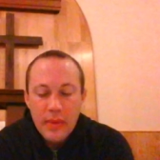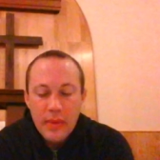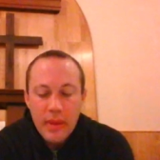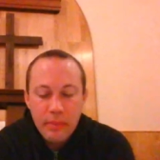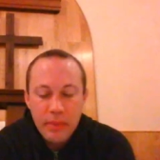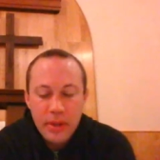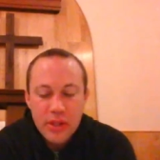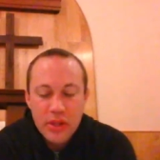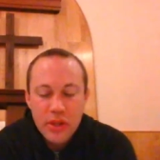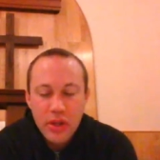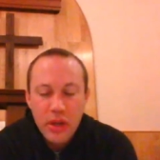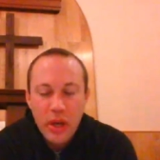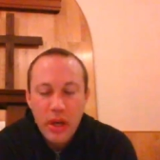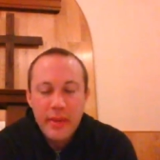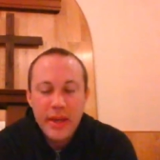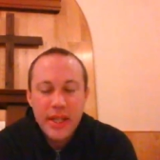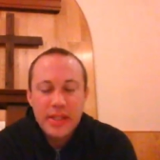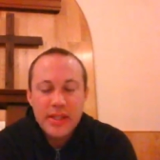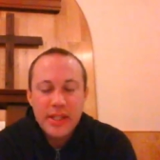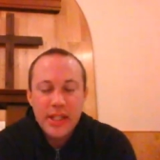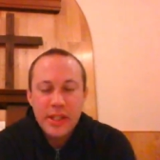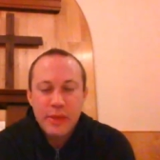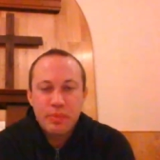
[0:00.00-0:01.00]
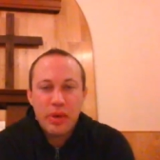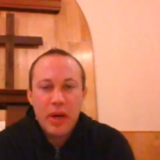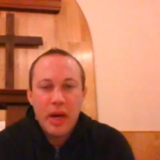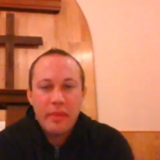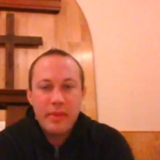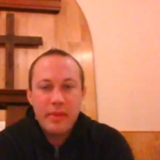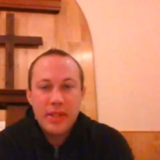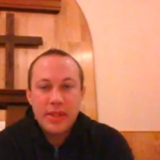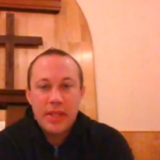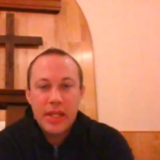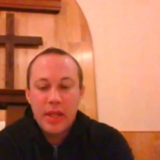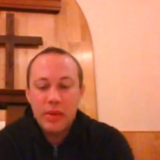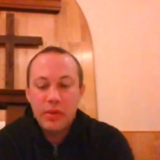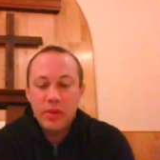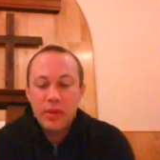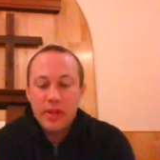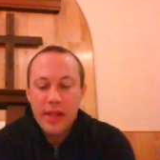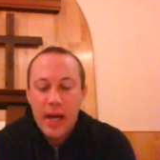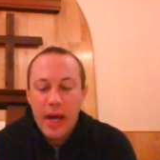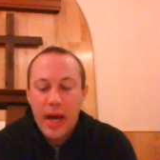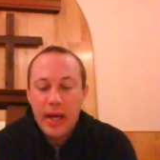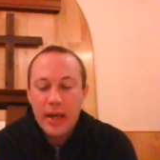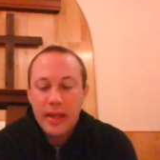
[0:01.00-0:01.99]
But Saul makes this promise that he will
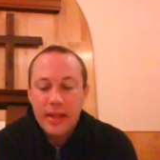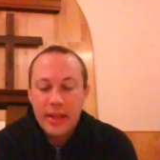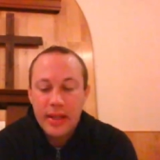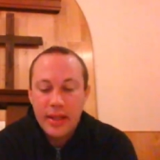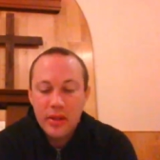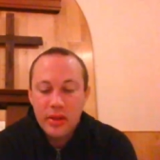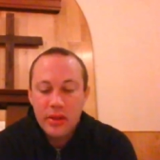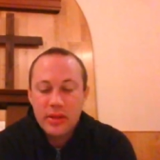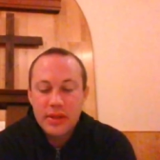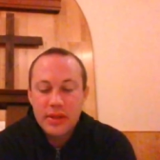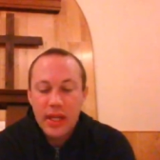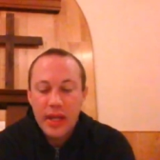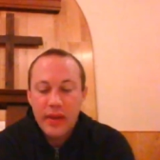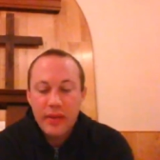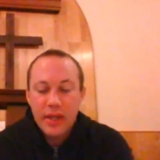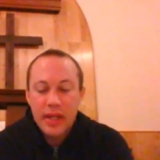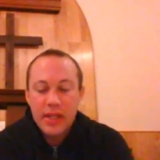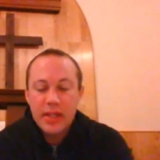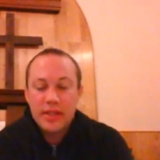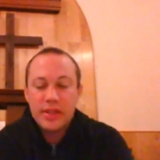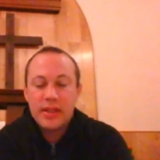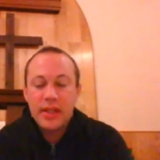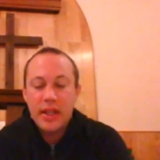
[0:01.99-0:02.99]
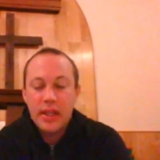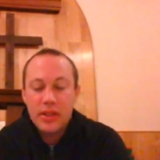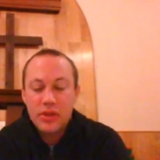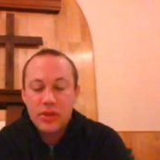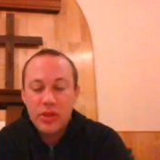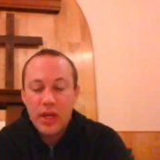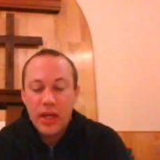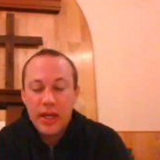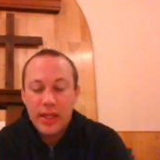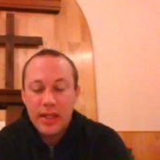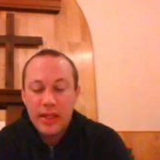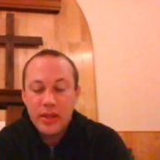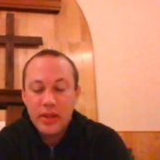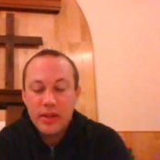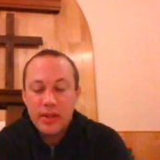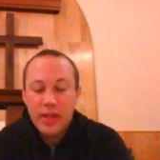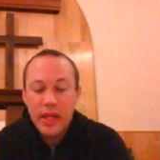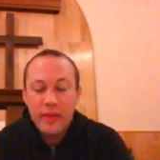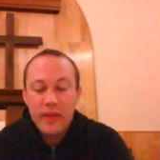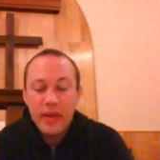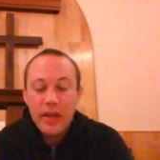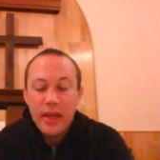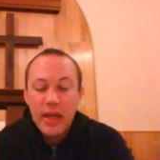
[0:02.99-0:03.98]
not kill David. He's done trying to kill
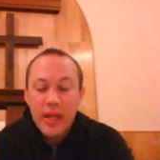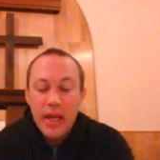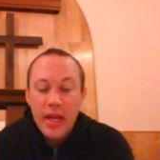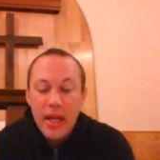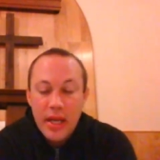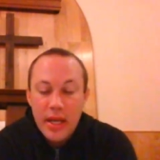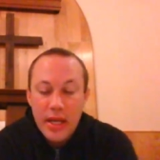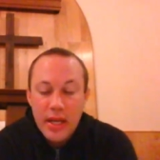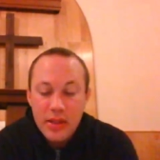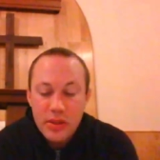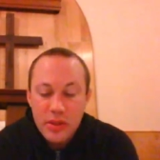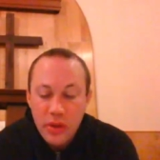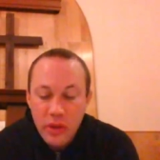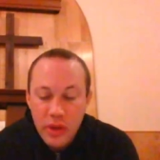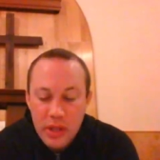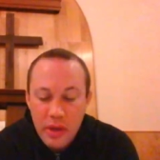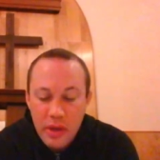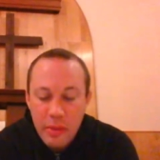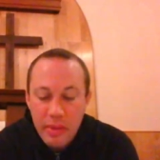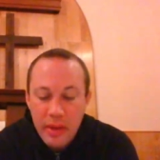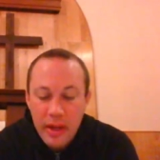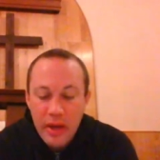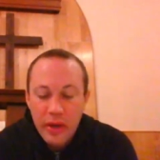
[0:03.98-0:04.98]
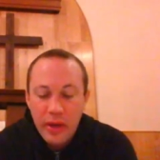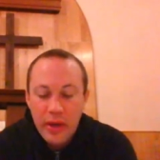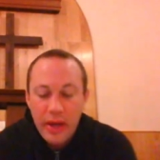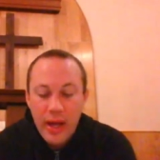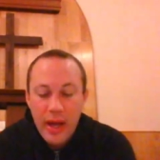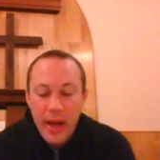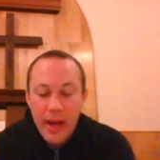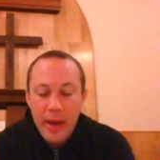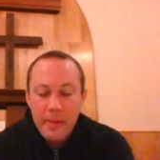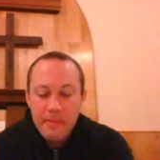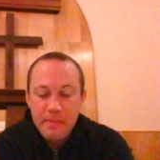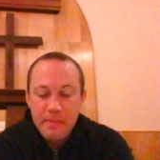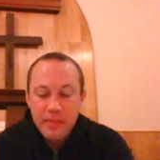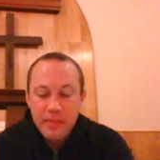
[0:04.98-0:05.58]
David. He's going to be okay.